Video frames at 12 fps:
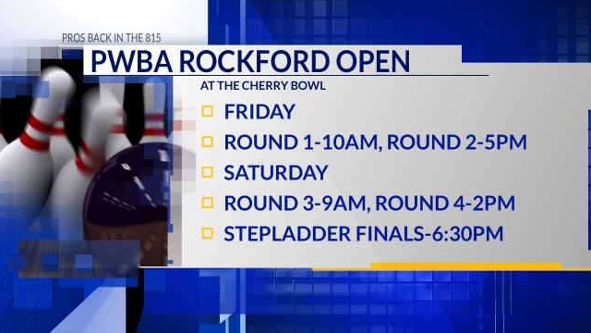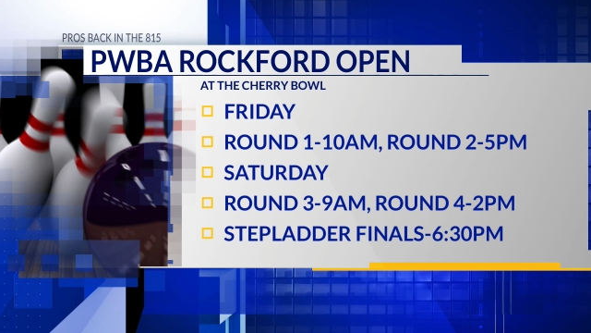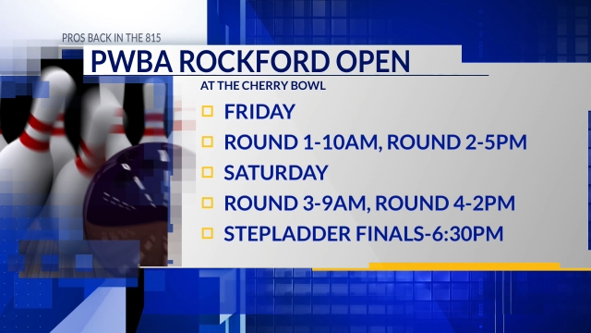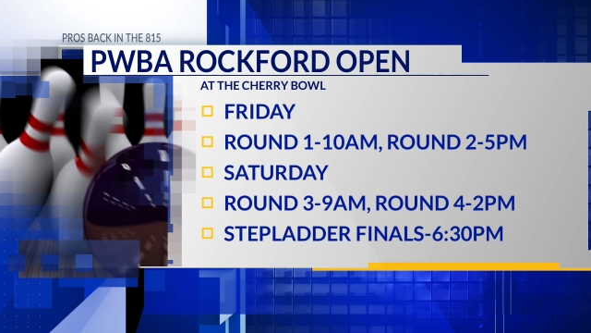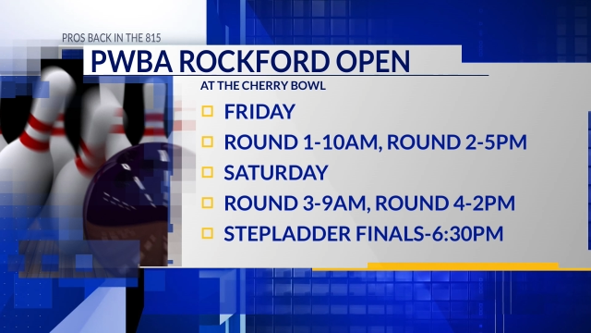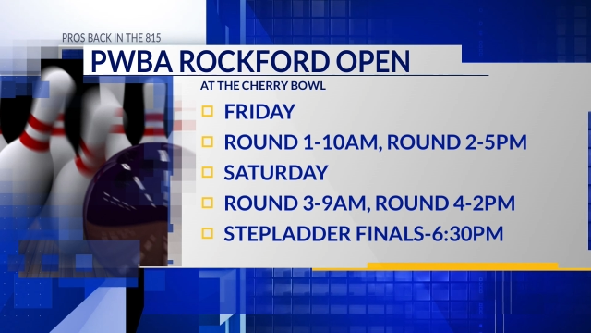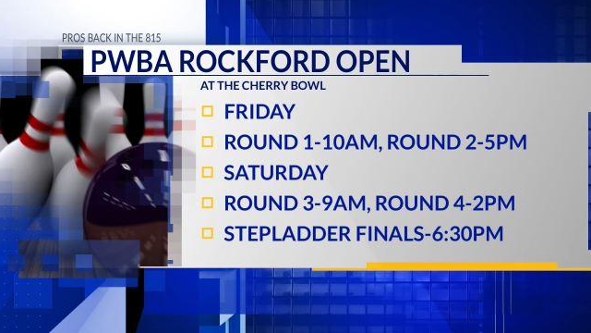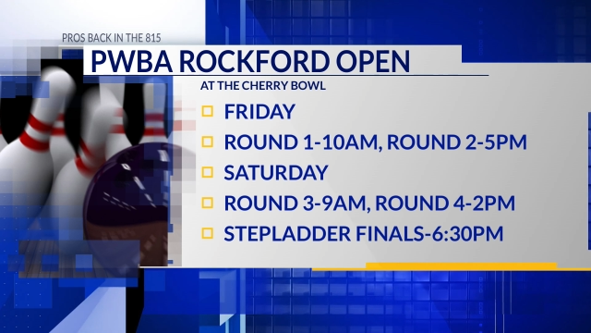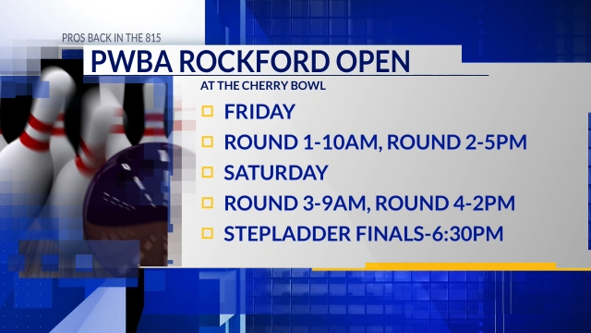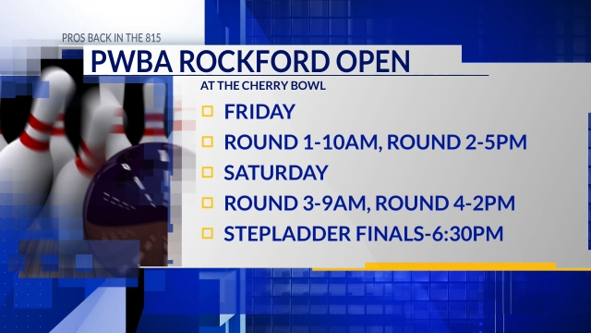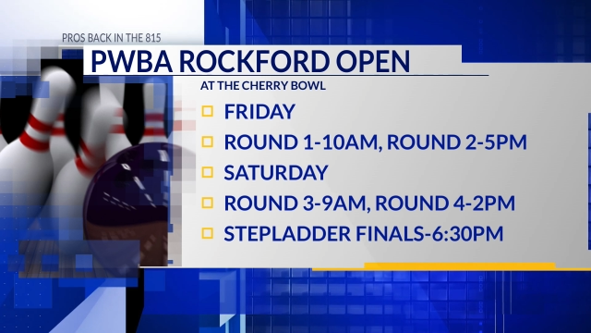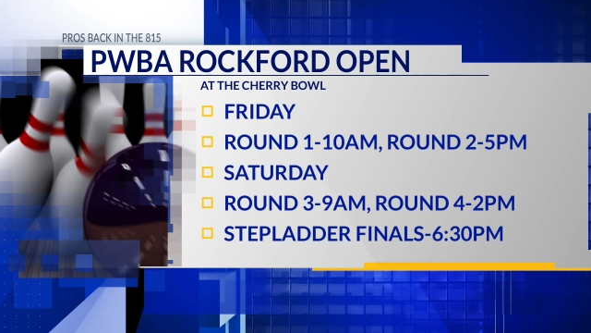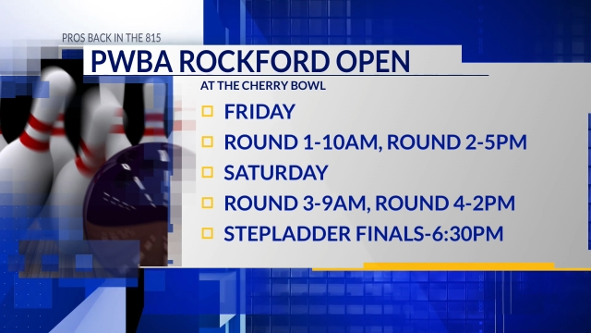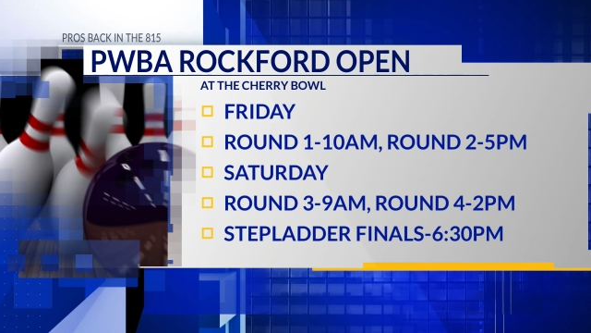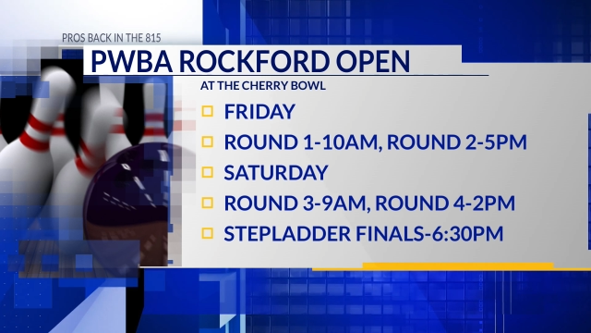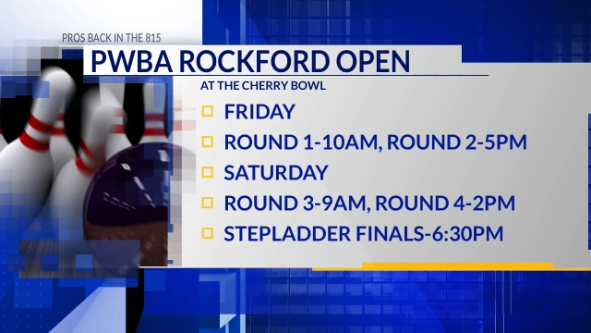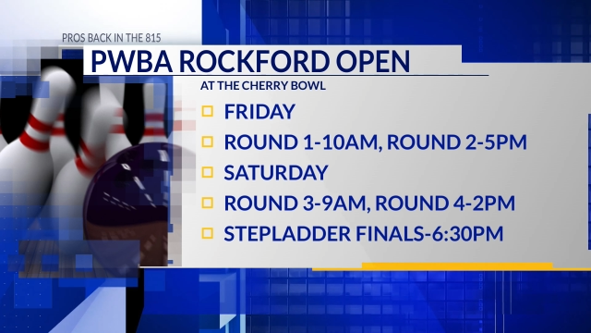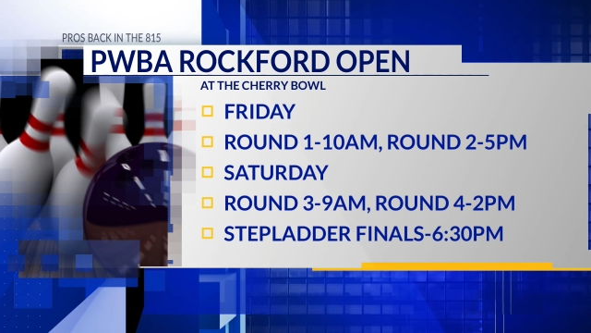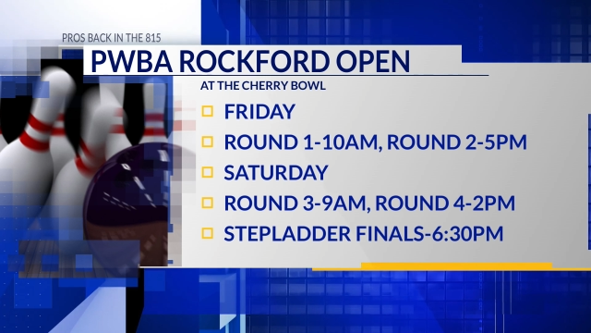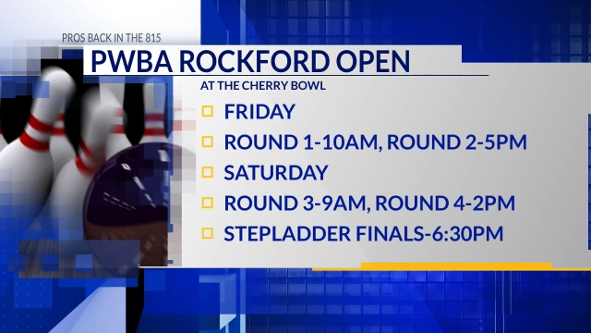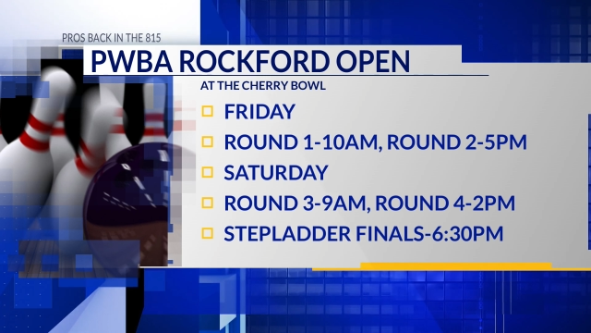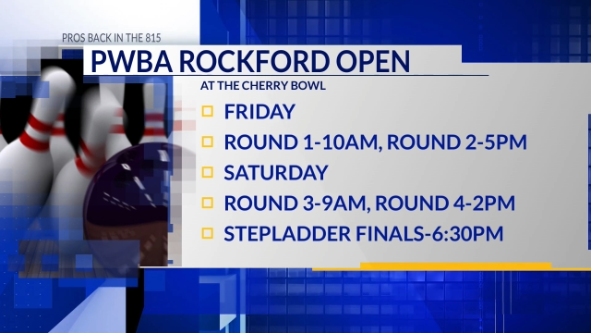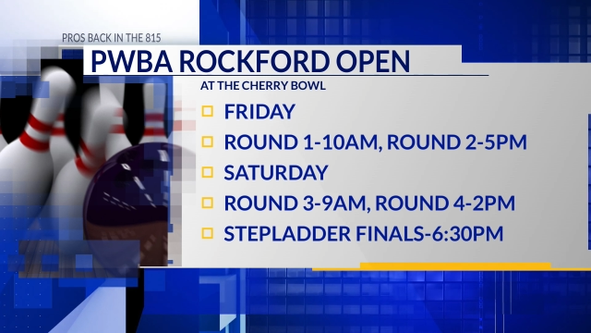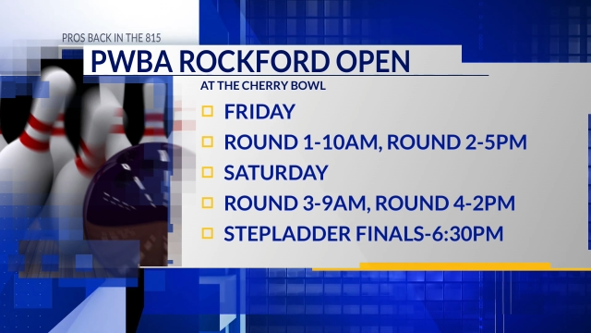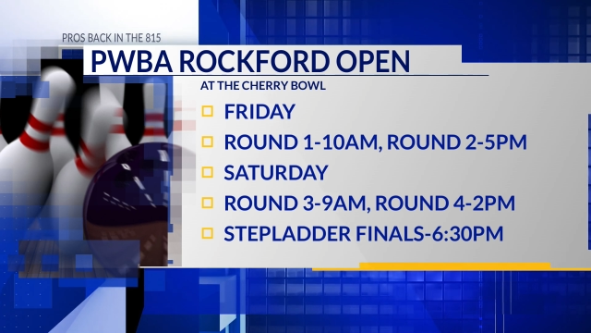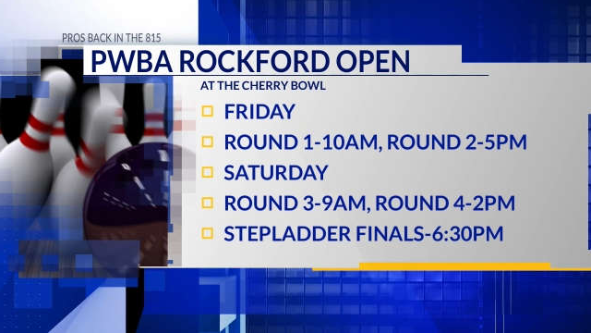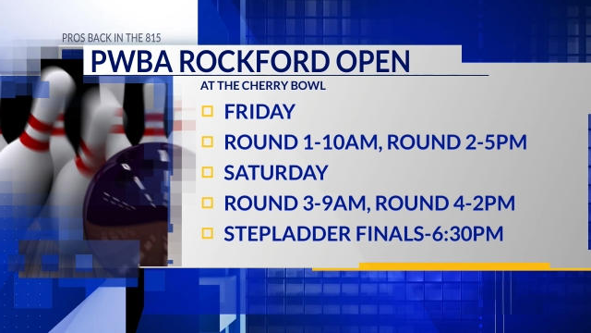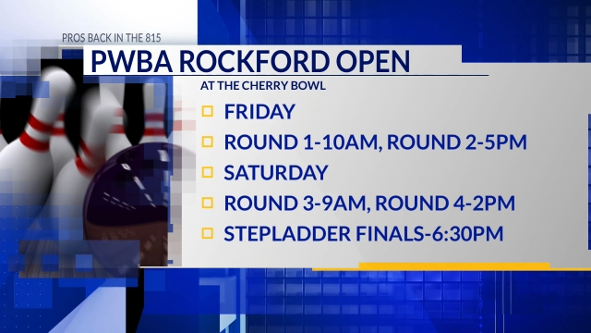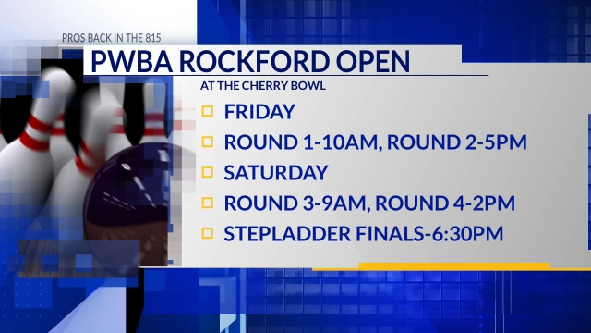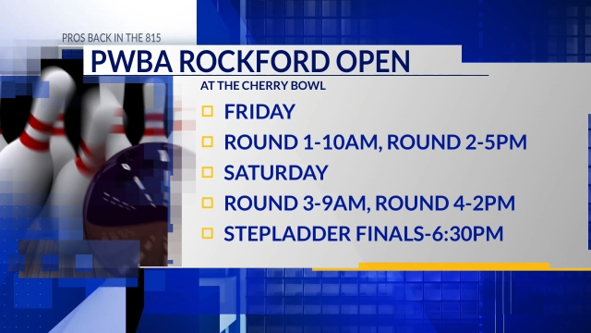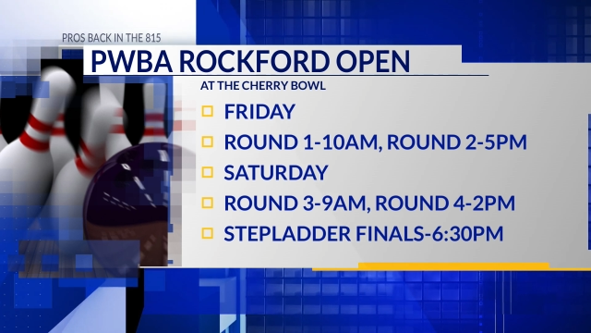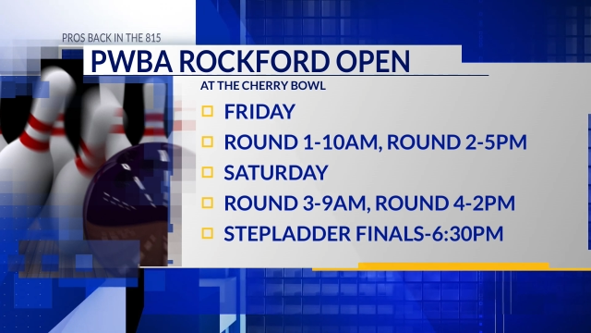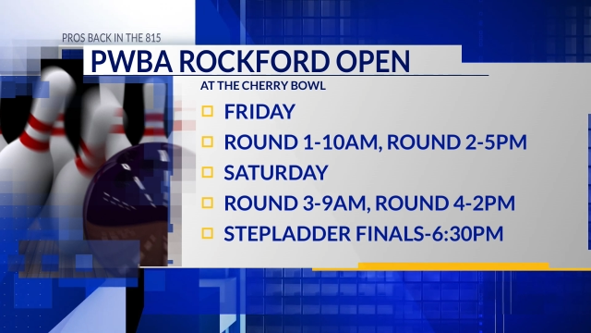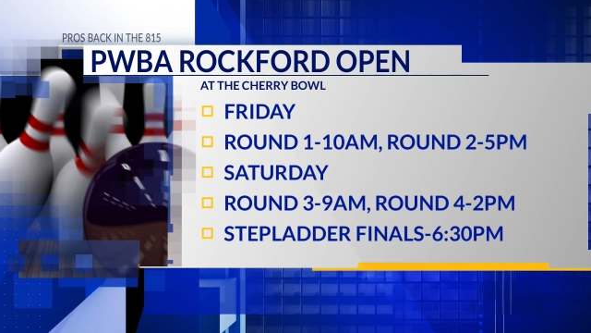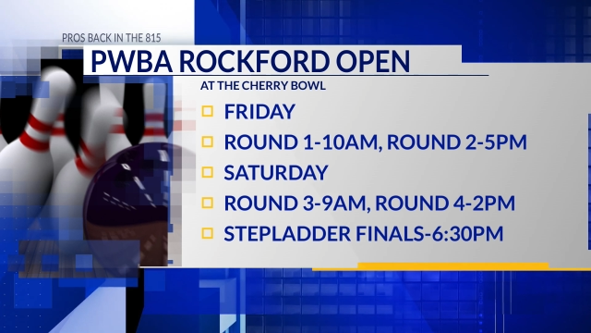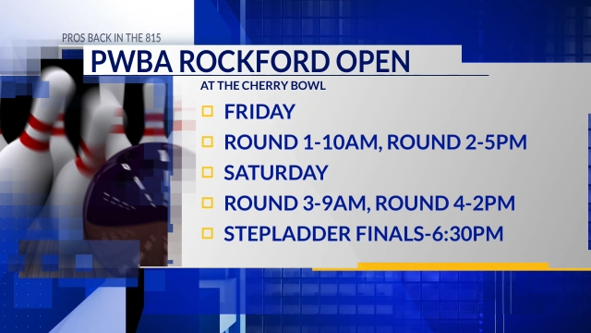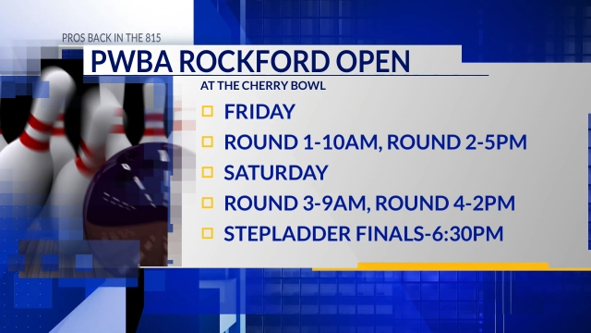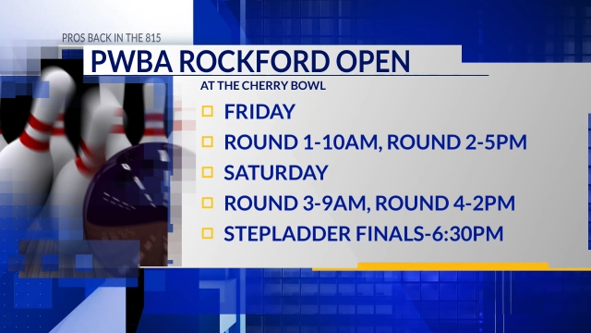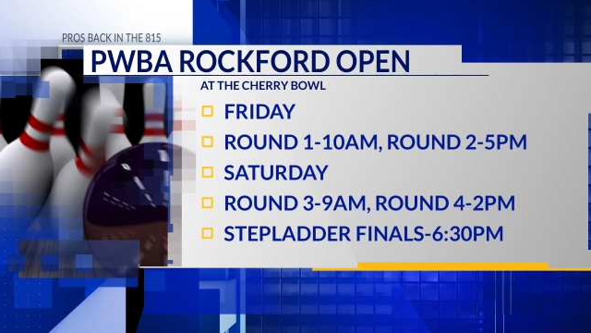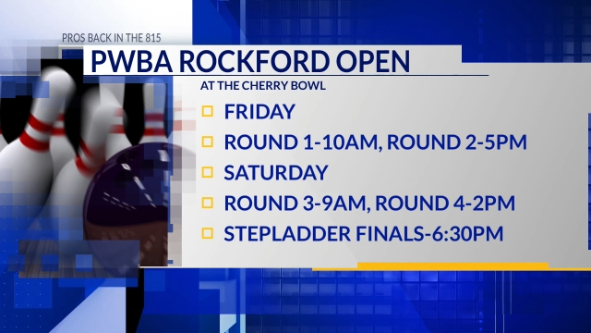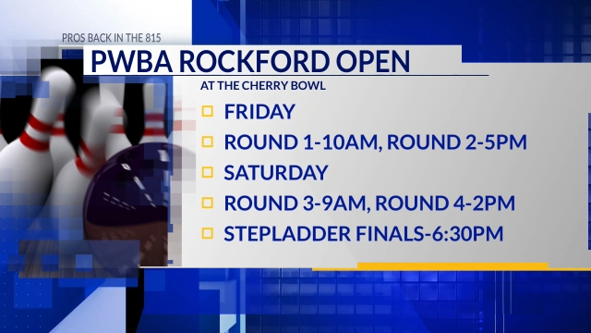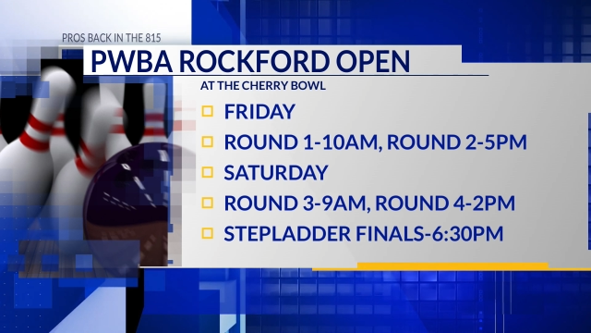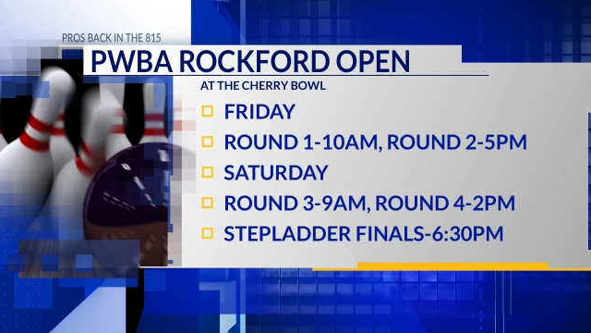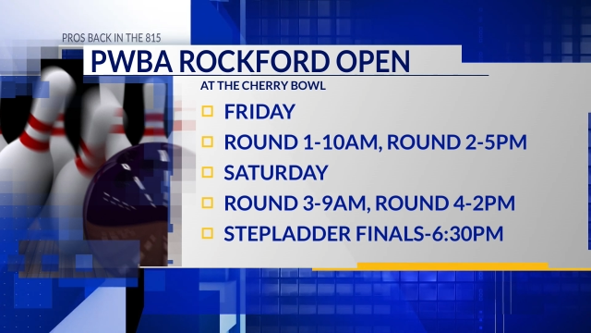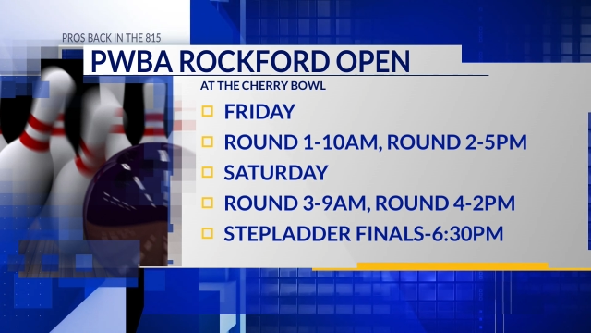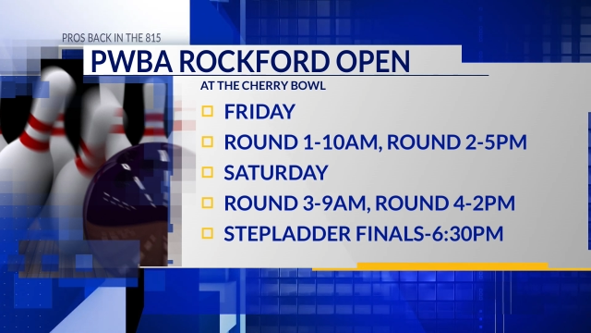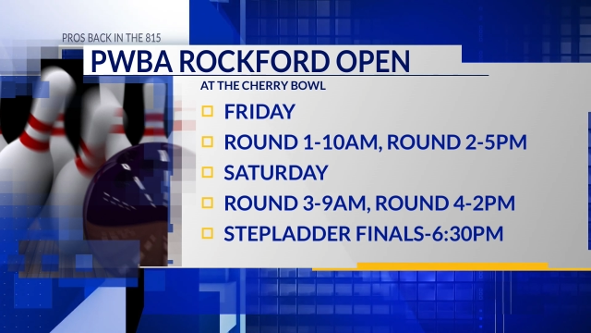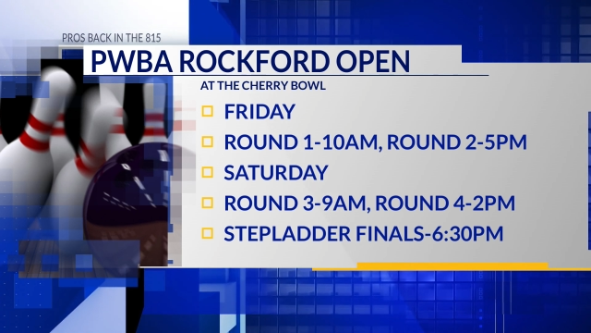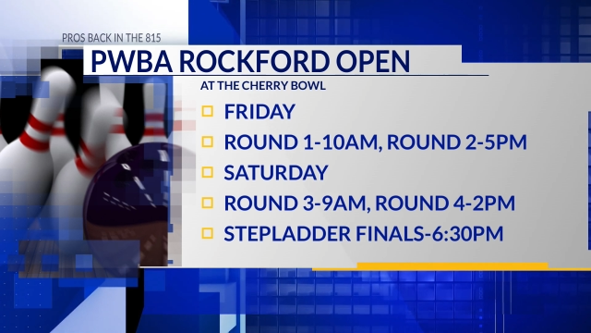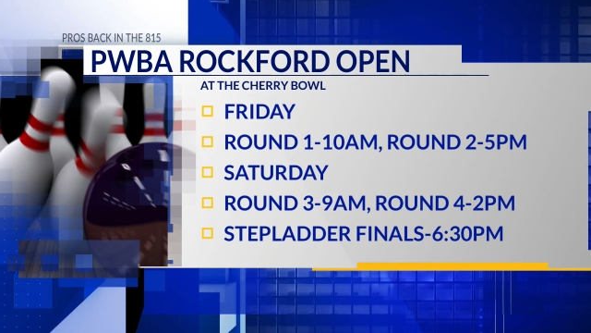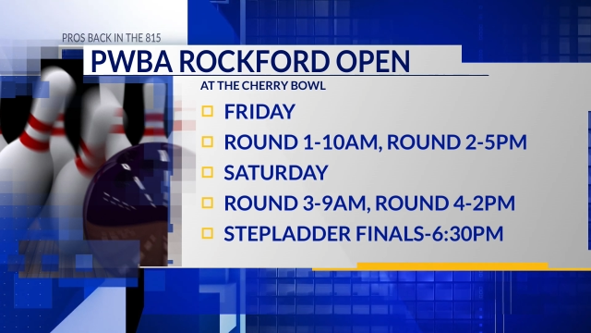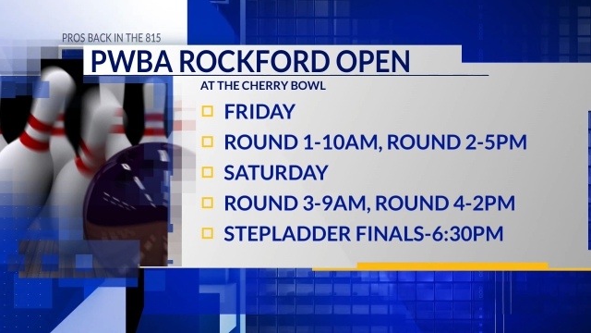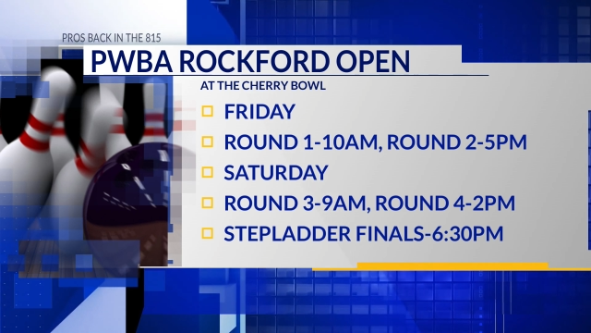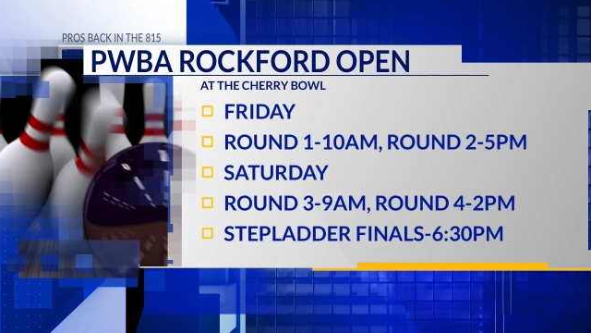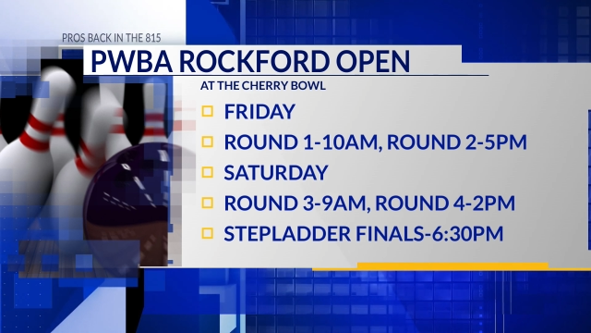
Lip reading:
Nobody's mouth can be seen.